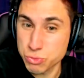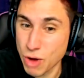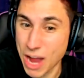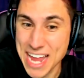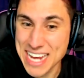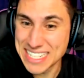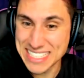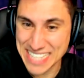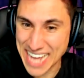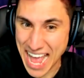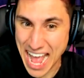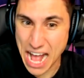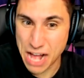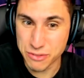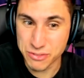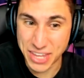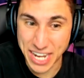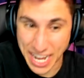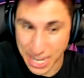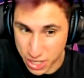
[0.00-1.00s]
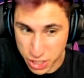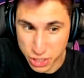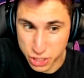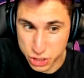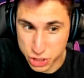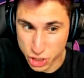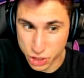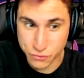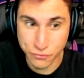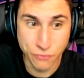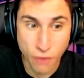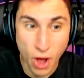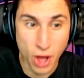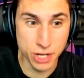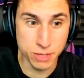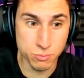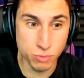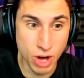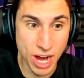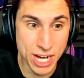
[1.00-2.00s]
right down that I could have just
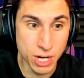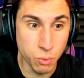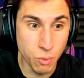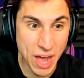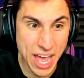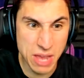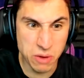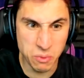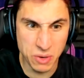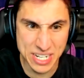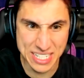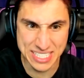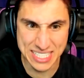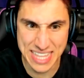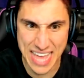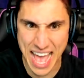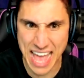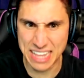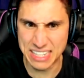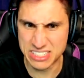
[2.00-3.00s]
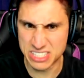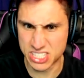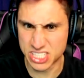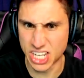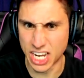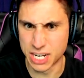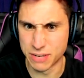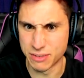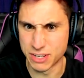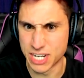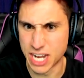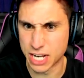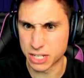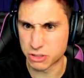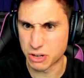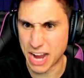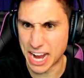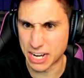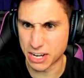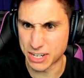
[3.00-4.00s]
fought him right away? What is that son of a
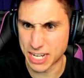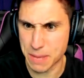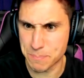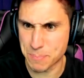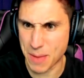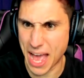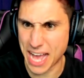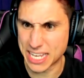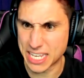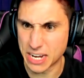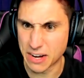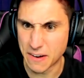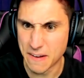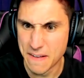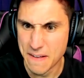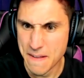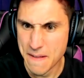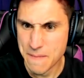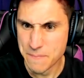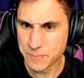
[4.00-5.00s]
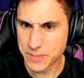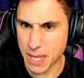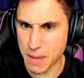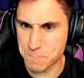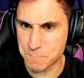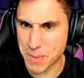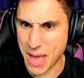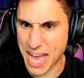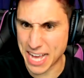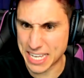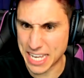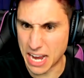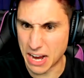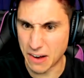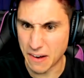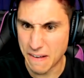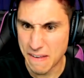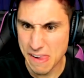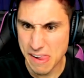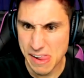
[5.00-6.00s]
nutcracker? Get back here. Get back
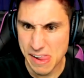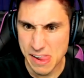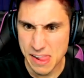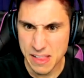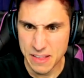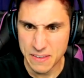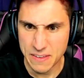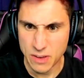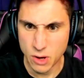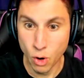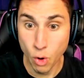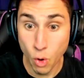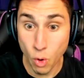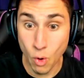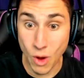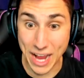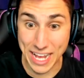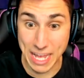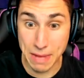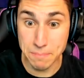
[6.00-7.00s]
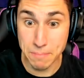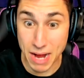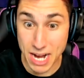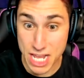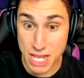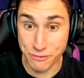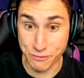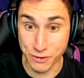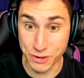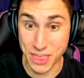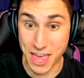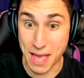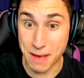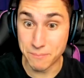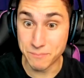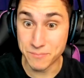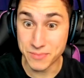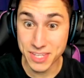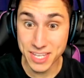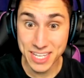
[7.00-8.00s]
here. Oh, I get money for
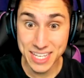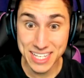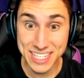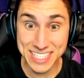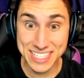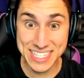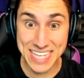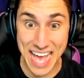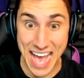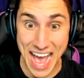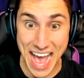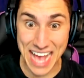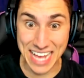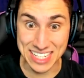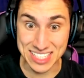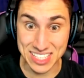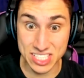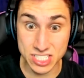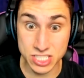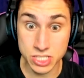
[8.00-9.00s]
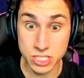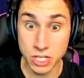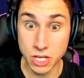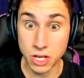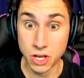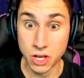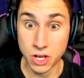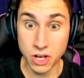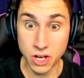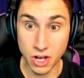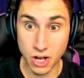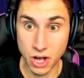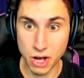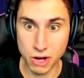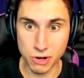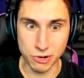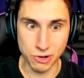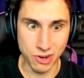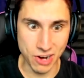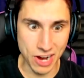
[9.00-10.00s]
them. Yes.
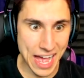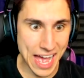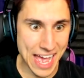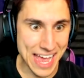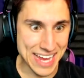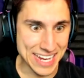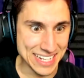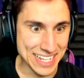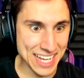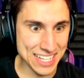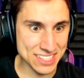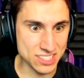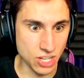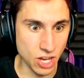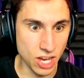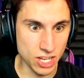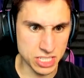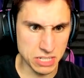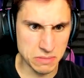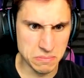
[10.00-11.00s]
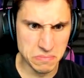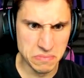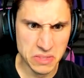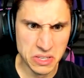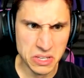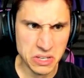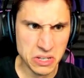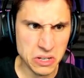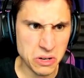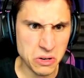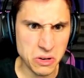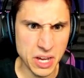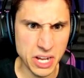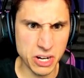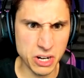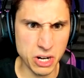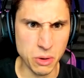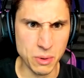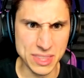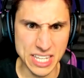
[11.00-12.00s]
All right. That's awesome. I
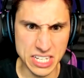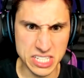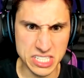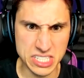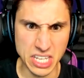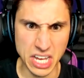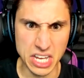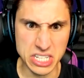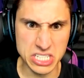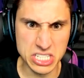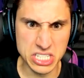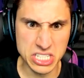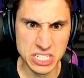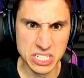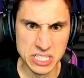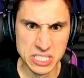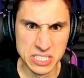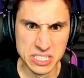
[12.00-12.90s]
don't know what this does.